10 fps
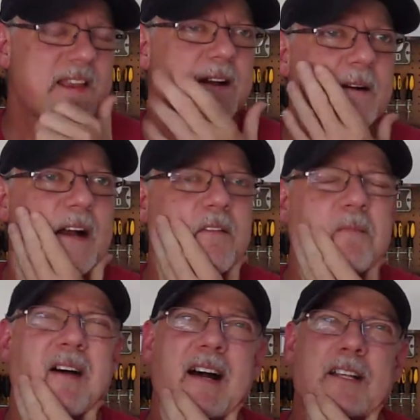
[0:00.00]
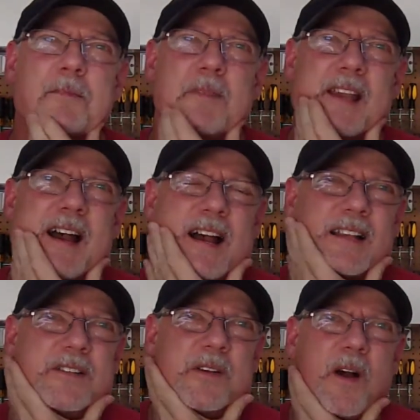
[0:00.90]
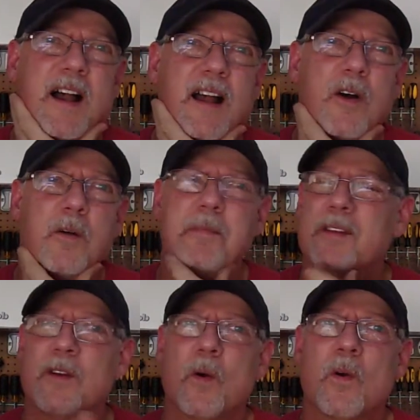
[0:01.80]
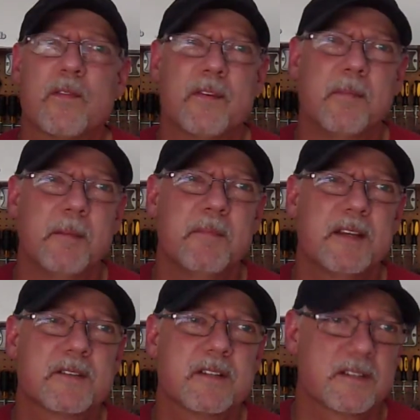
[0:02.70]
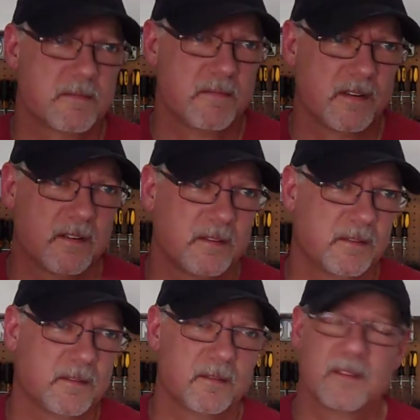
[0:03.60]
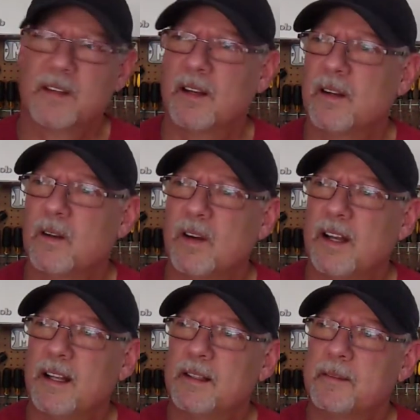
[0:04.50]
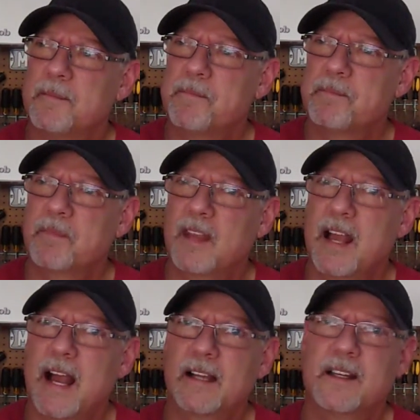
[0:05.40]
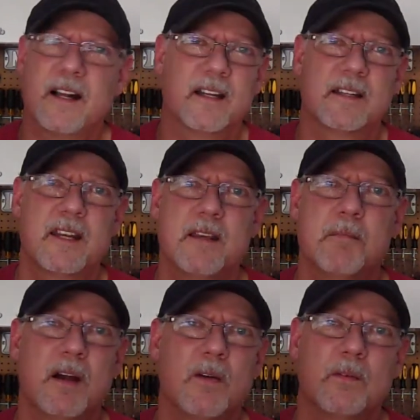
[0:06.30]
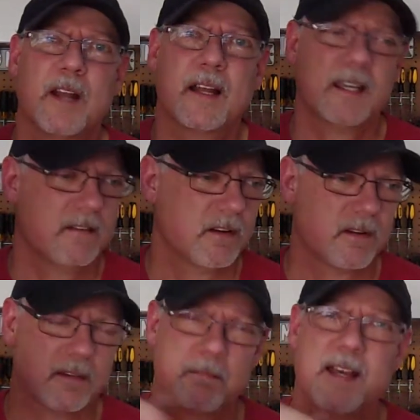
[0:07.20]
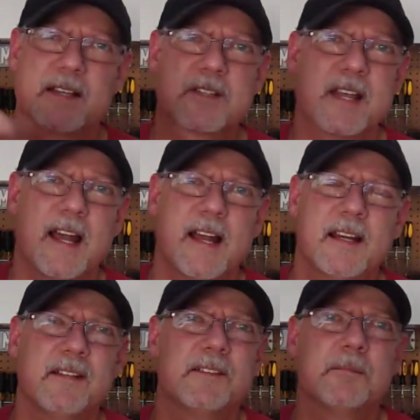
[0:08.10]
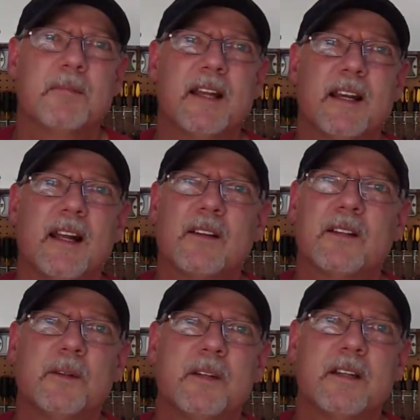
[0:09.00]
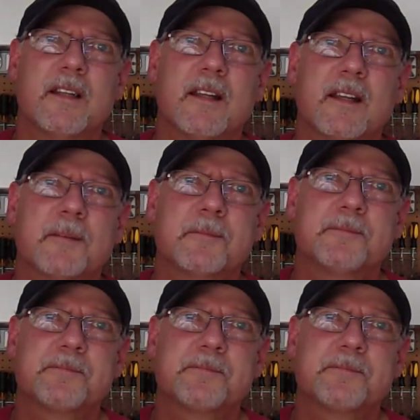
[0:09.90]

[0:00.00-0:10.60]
You know, that reminds me. So I opened the door for my missus. You know, I cut a T-bone. I give her the best side of it. Man, I'll do anything.